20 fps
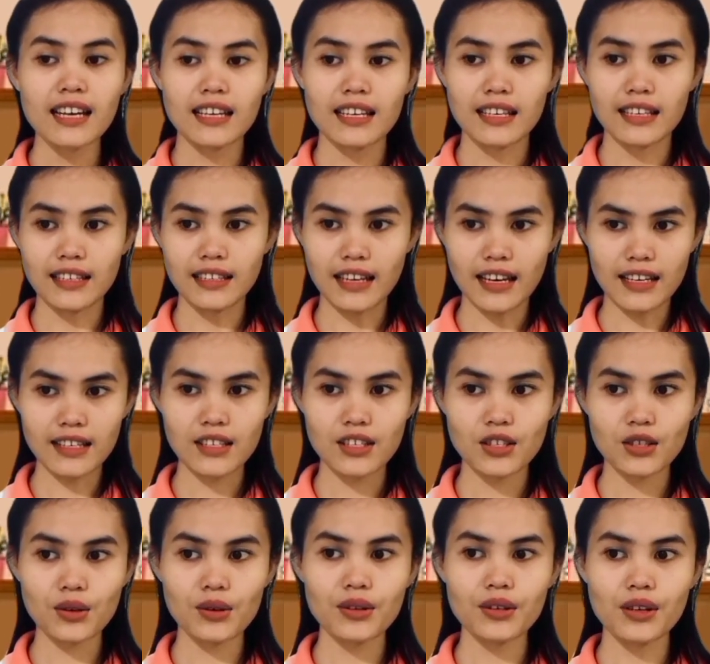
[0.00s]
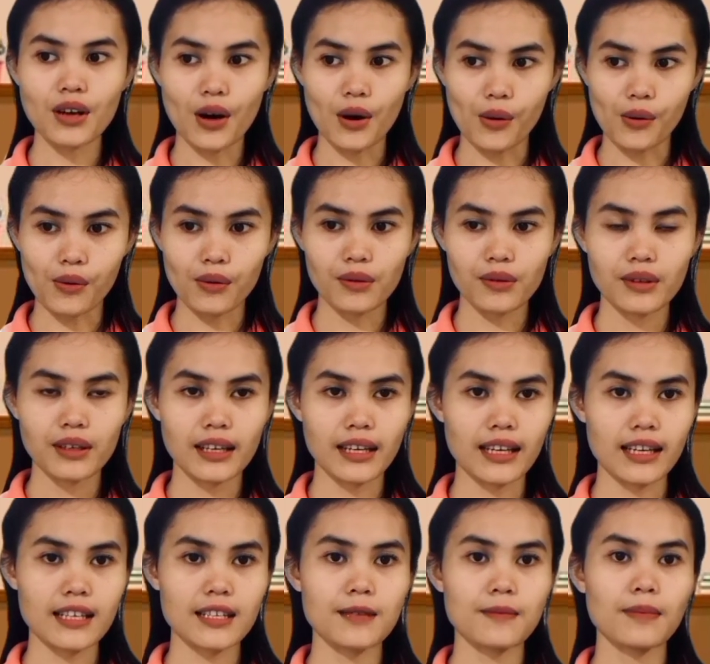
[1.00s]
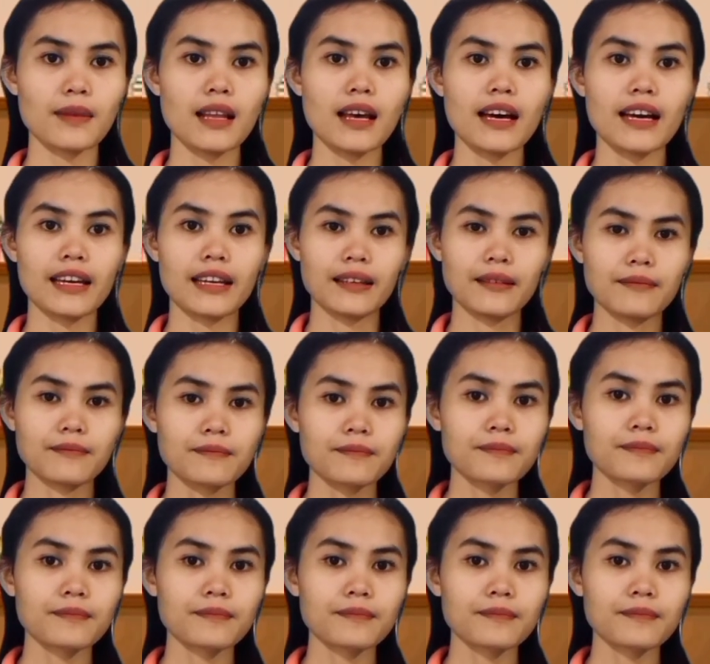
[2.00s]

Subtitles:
Yes or no? Explain.